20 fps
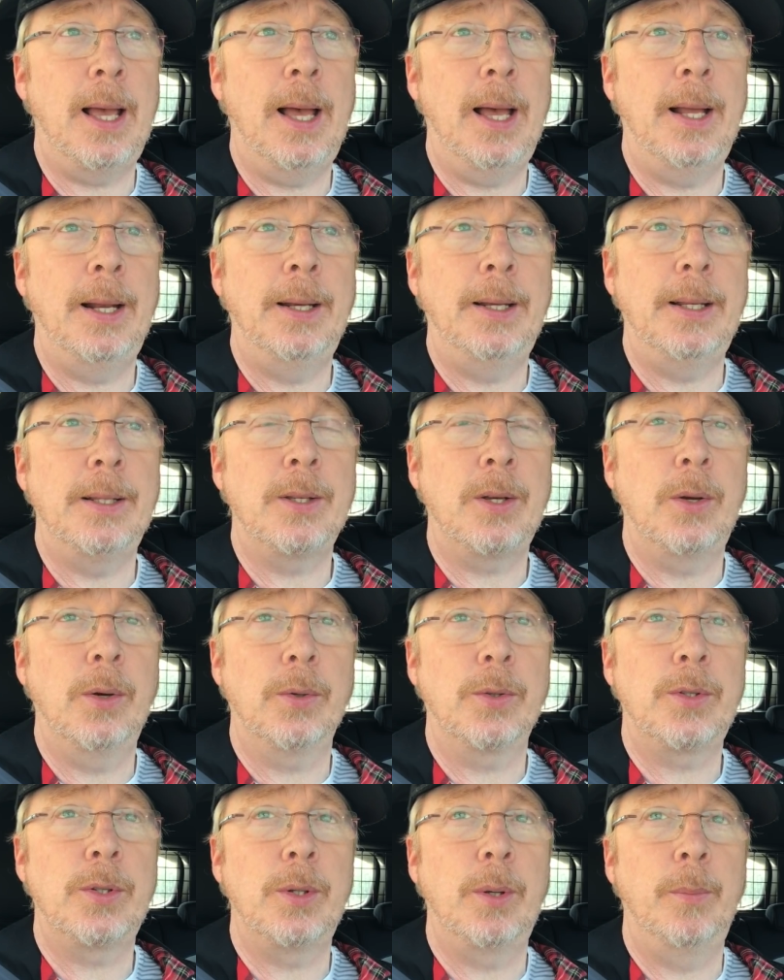and his
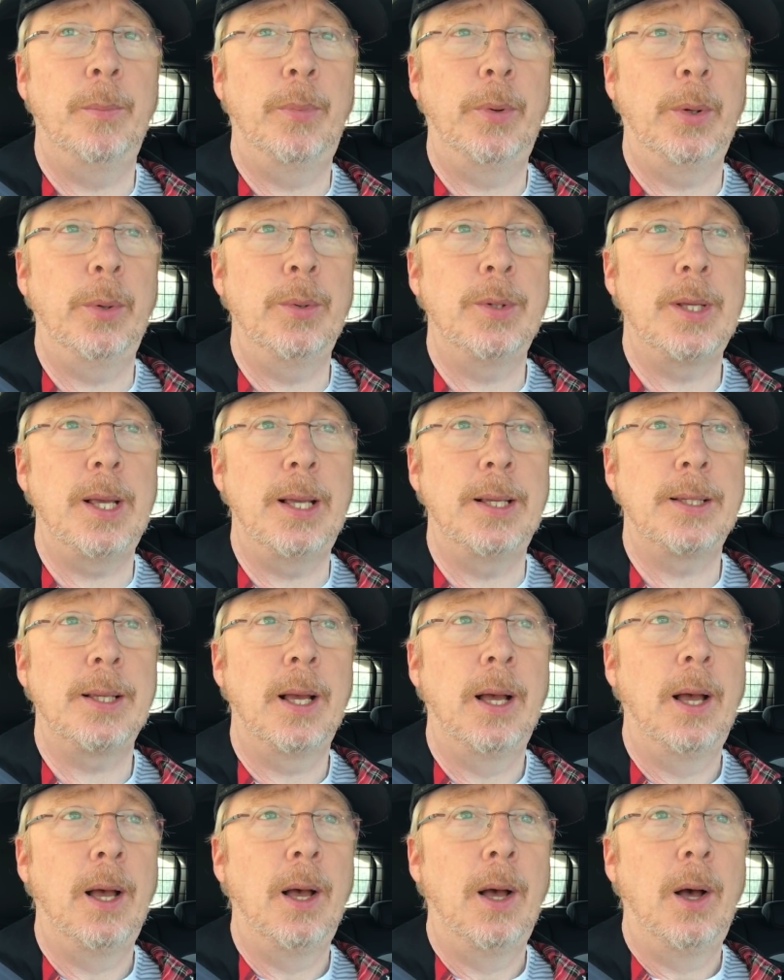cuts and bruises
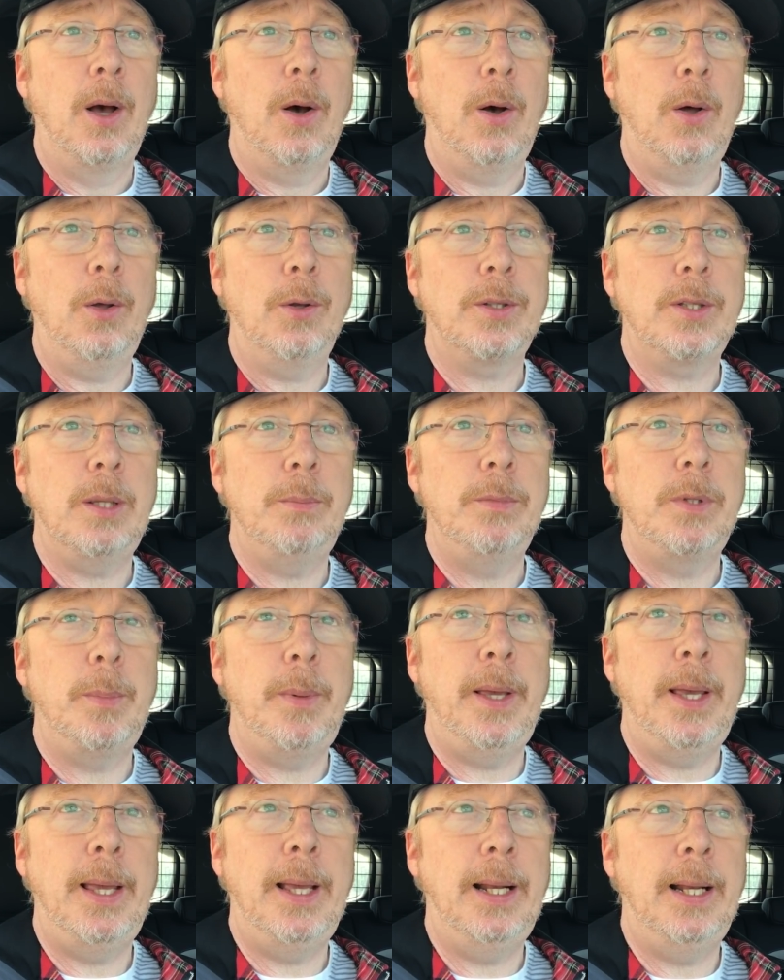all seem to be
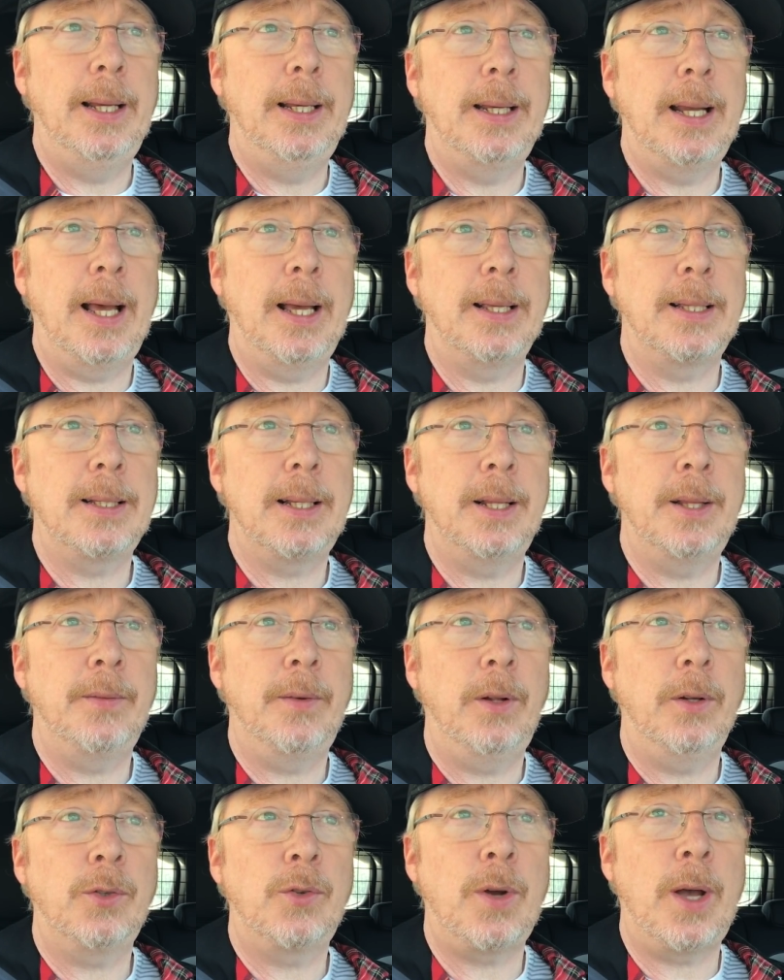healing nicely, they've
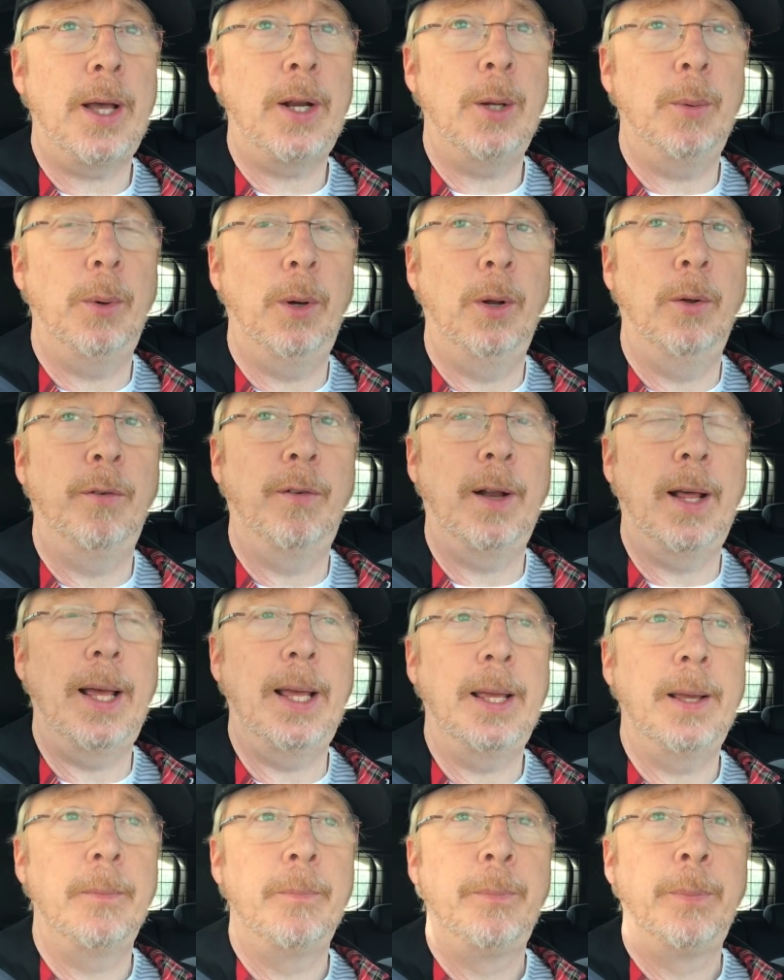all dried up
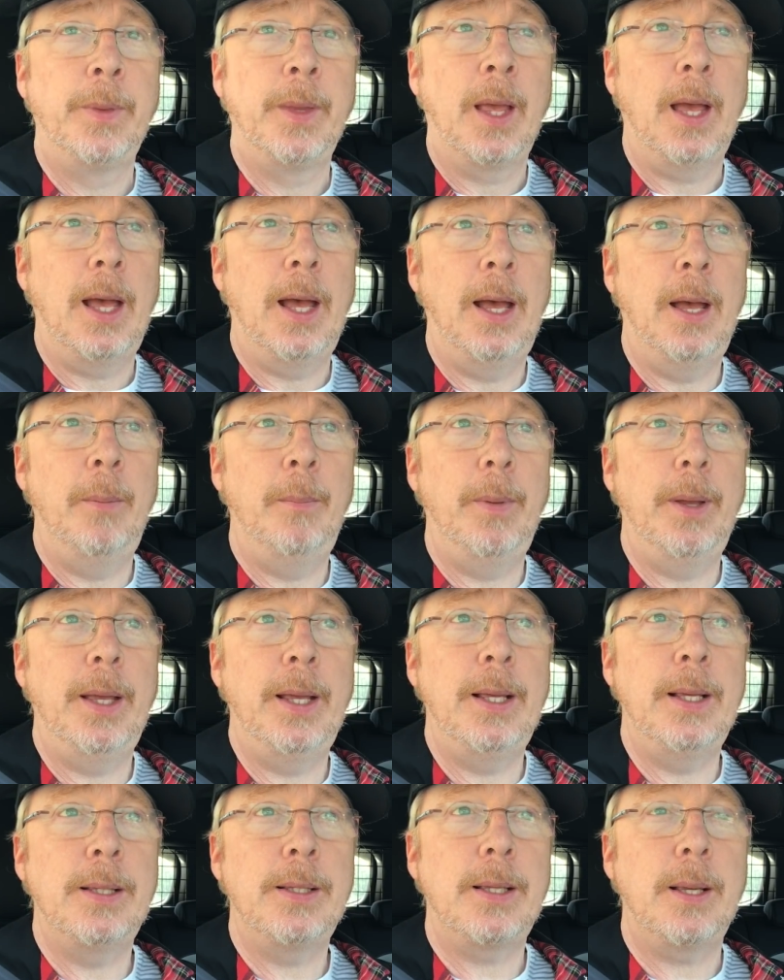lovely. Um,
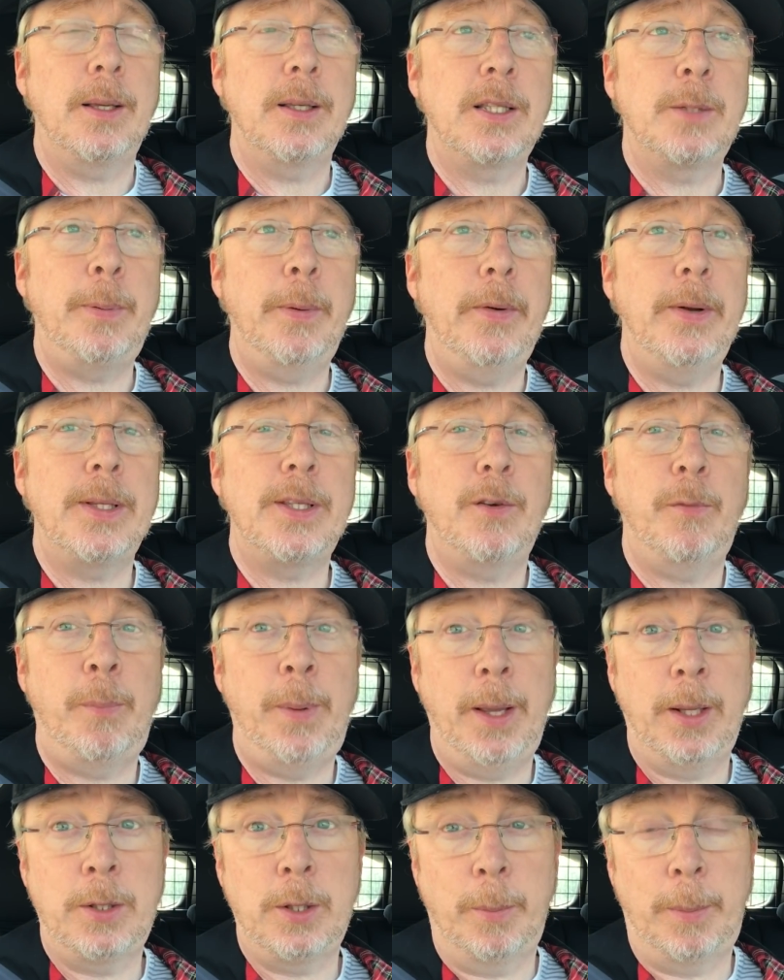his spirits have
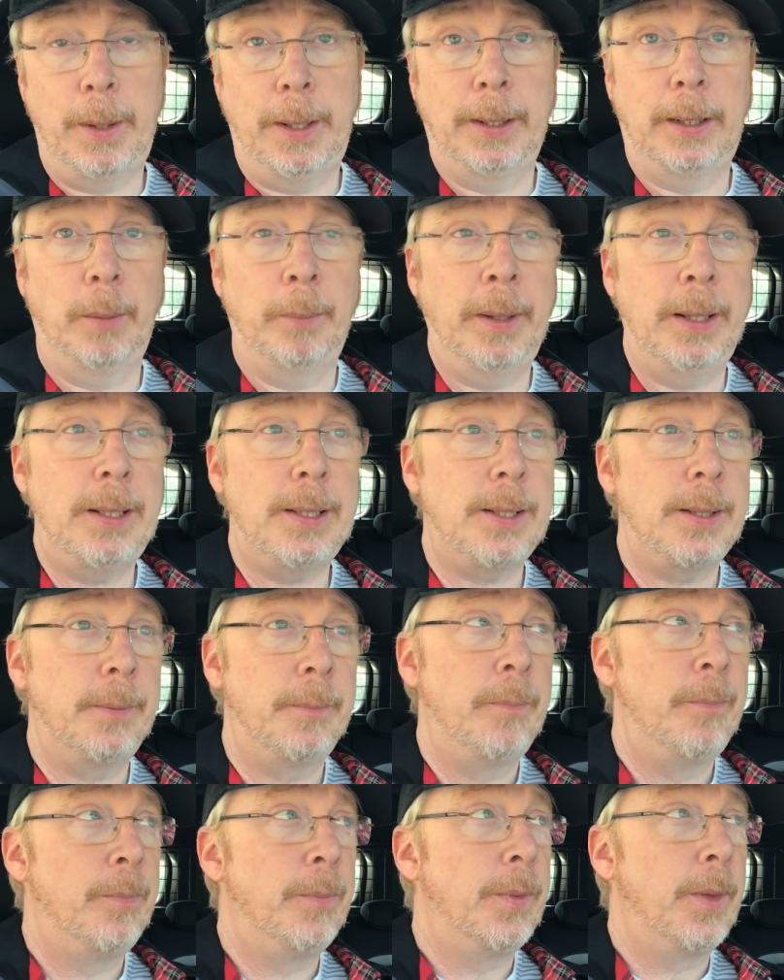picked up a little bit.
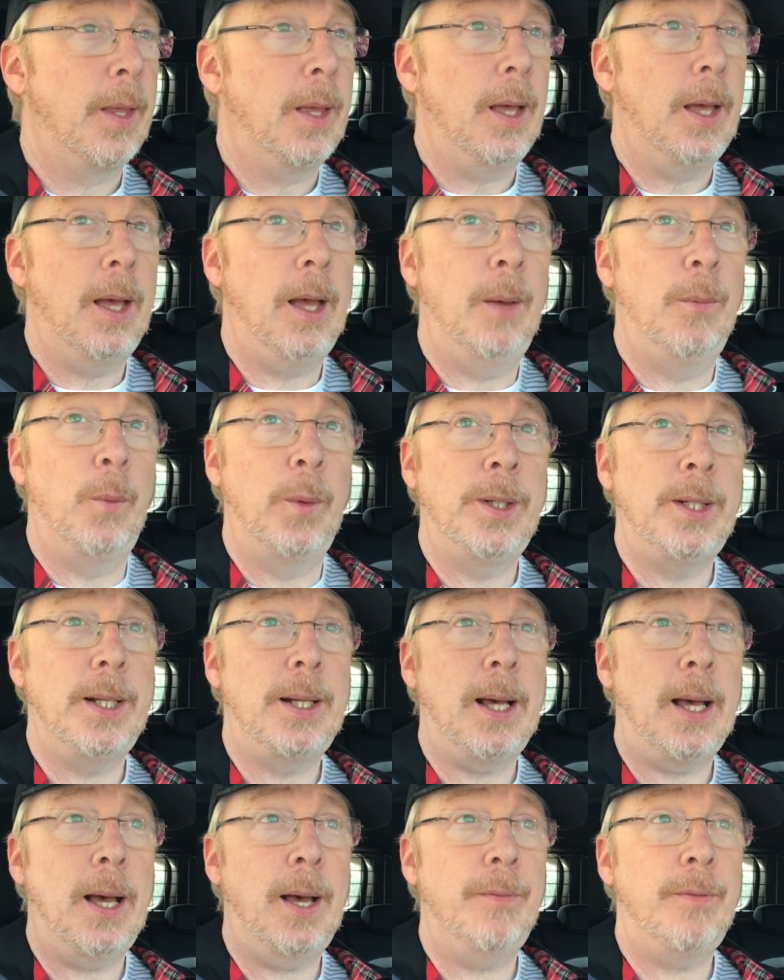Um, we did
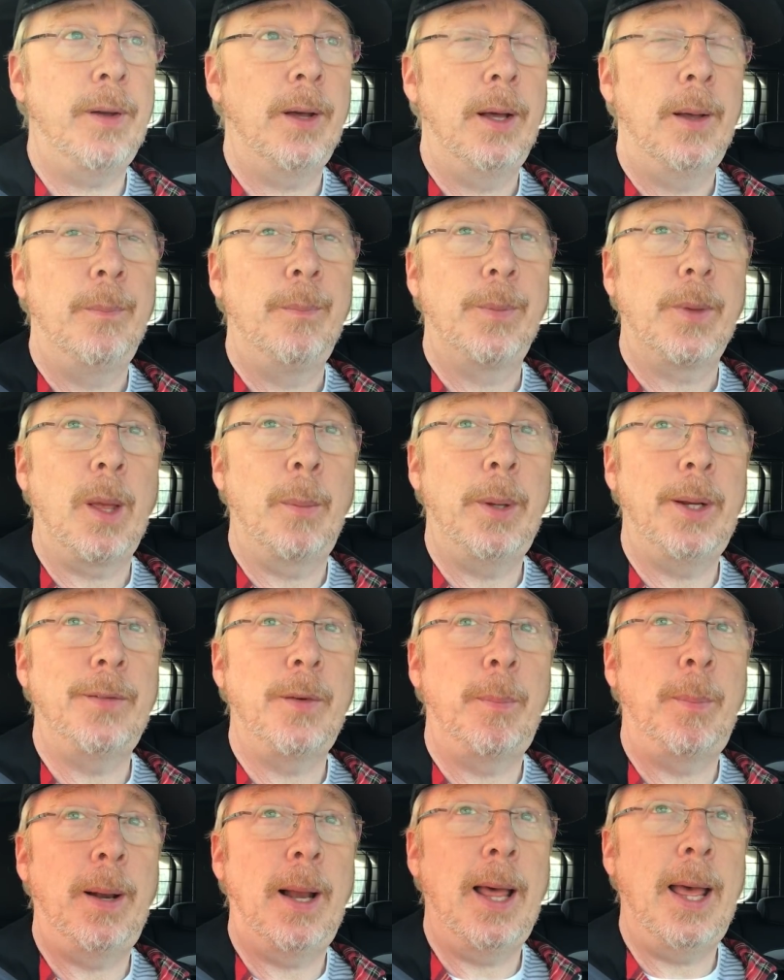have a bit of
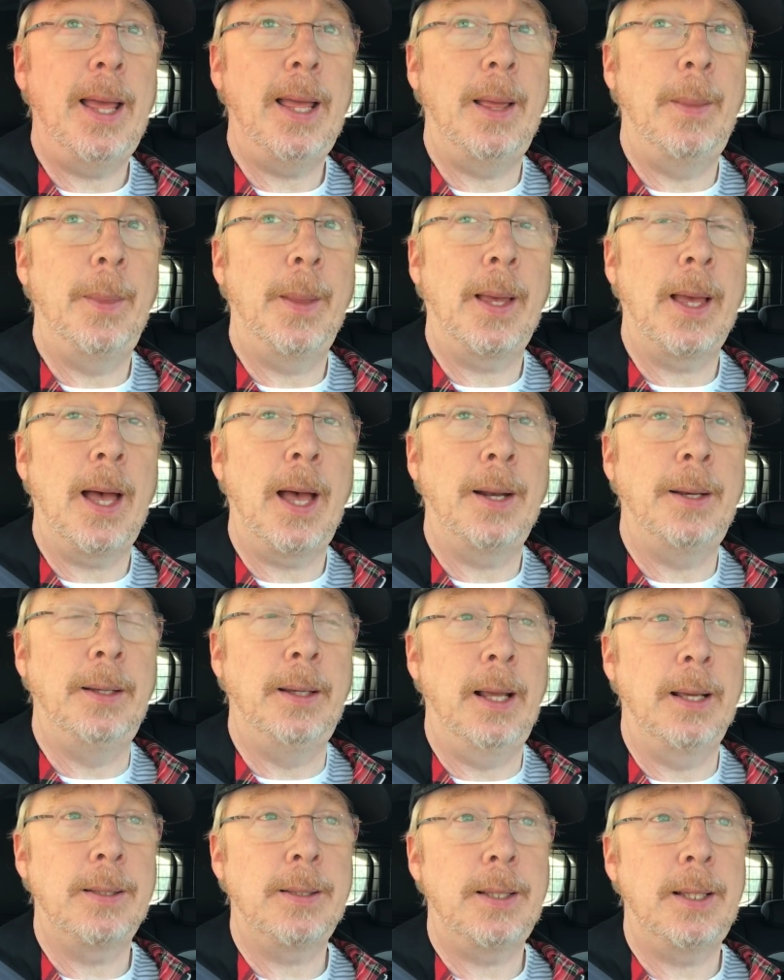a play in the garden
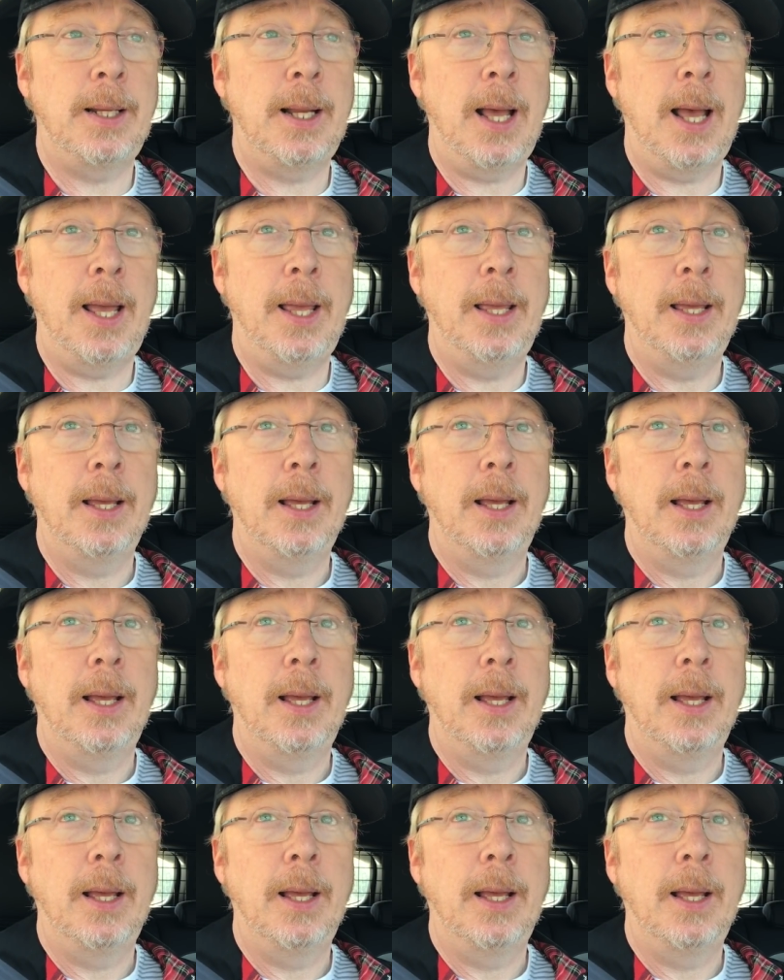yesterday,